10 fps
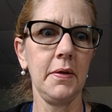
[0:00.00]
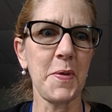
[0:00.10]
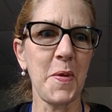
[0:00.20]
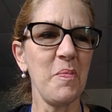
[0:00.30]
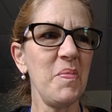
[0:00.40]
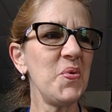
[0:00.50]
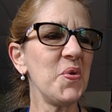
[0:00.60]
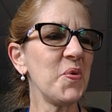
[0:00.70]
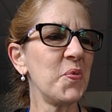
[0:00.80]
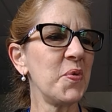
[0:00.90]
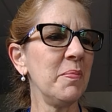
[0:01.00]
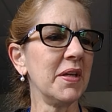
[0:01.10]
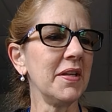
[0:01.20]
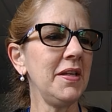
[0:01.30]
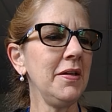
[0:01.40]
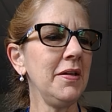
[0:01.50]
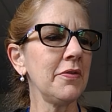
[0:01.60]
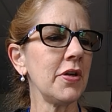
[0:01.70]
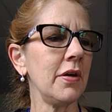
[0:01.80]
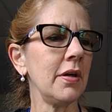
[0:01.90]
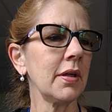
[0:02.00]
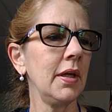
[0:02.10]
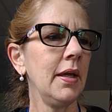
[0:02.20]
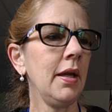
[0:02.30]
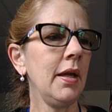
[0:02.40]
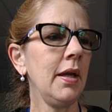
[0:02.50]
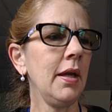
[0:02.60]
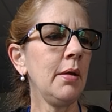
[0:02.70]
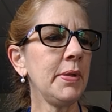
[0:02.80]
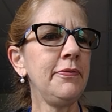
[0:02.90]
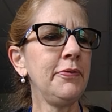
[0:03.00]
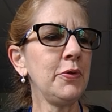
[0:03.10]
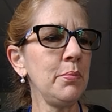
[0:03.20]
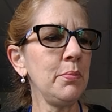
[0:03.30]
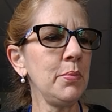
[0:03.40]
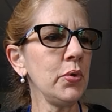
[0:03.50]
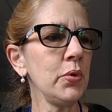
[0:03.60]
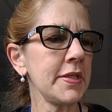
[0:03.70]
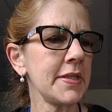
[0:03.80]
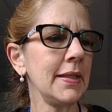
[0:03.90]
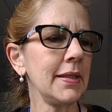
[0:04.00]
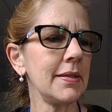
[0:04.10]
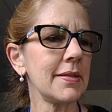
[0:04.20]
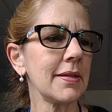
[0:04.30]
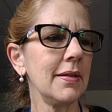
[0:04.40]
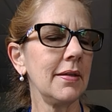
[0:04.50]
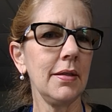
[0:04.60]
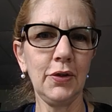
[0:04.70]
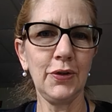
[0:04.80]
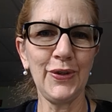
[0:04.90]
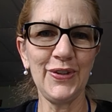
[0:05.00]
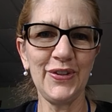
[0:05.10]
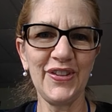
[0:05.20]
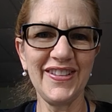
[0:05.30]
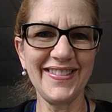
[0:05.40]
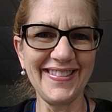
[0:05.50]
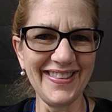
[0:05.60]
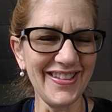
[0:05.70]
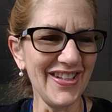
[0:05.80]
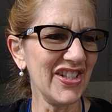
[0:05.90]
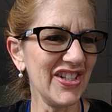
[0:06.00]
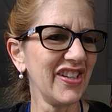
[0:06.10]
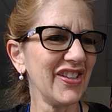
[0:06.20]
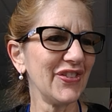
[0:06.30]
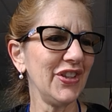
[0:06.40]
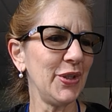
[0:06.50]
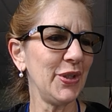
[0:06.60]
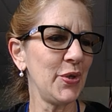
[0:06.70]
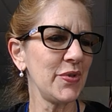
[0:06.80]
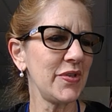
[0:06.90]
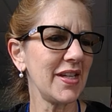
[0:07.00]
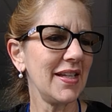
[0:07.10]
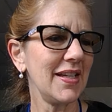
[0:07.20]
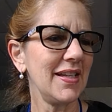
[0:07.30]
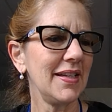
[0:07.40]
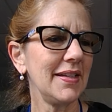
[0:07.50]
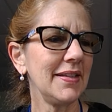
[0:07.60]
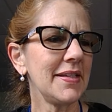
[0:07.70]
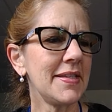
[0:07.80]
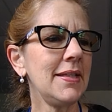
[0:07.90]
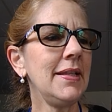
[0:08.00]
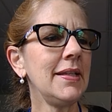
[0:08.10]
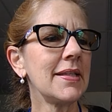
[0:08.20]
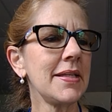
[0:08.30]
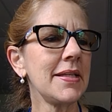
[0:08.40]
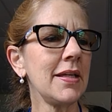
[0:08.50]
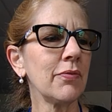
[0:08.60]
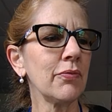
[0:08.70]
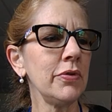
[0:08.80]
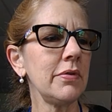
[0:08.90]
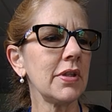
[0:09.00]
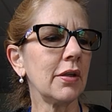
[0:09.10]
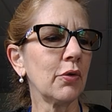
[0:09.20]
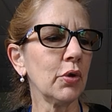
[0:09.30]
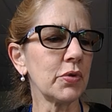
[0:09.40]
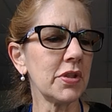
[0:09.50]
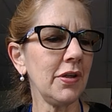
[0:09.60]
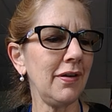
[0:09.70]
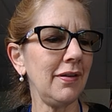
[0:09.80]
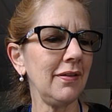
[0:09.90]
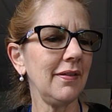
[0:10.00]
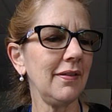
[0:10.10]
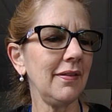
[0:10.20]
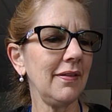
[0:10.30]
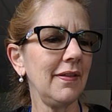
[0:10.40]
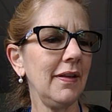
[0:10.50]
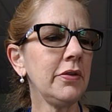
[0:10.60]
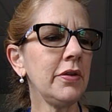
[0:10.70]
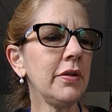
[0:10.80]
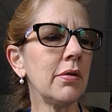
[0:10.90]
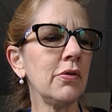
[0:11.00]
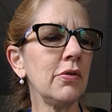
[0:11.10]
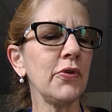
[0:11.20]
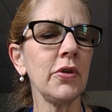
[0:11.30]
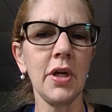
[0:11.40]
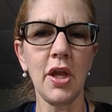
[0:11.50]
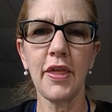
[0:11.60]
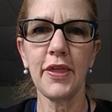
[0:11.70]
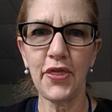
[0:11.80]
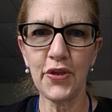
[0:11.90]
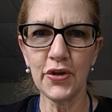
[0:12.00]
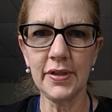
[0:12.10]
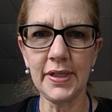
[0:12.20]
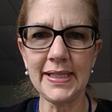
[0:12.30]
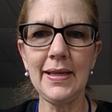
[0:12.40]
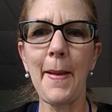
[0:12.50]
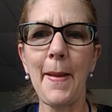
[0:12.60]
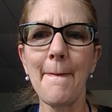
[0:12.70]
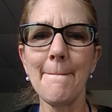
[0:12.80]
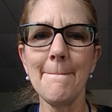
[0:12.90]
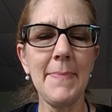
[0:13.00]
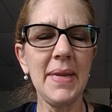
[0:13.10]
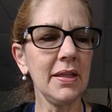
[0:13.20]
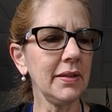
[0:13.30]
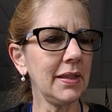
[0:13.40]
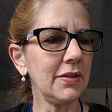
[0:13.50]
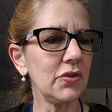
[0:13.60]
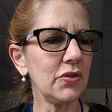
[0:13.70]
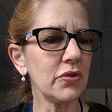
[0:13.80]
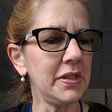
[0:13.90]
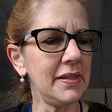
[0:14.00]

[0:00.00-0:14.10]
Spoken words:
More women hear the talk and plant even more seedlings in longer and longer rows. The seedlings take root and grow tall until there are over 30 million trees